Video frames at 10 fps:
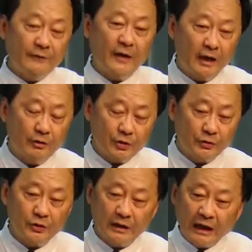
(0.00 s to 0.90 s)

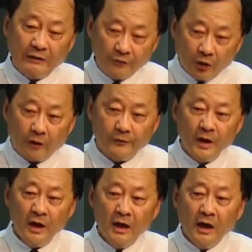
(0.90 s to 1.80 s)
evaluation could involve
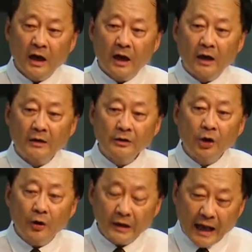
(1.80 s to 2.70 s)

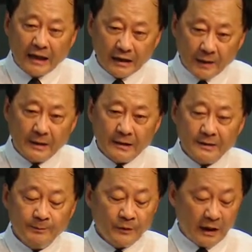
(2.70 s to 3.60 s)

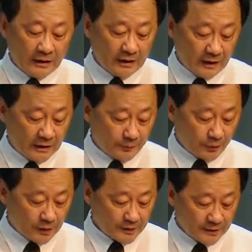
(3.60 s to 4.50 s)
non-academics in the
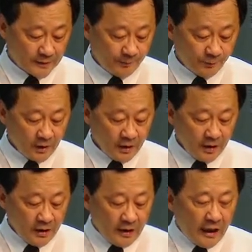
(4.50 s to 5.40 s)
process.
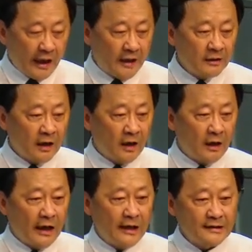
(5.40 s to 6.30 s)
And
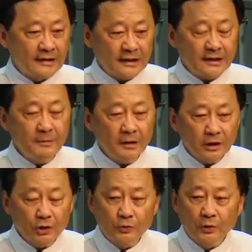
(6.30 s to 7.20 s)
as similar
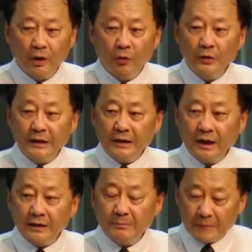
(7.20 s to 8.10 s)
to all the
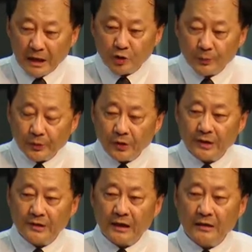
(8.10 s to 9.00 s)
other major
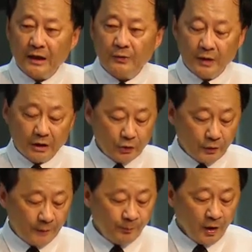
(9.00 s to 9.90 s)
projects that we are
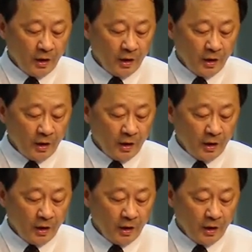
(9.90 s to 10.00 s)
doing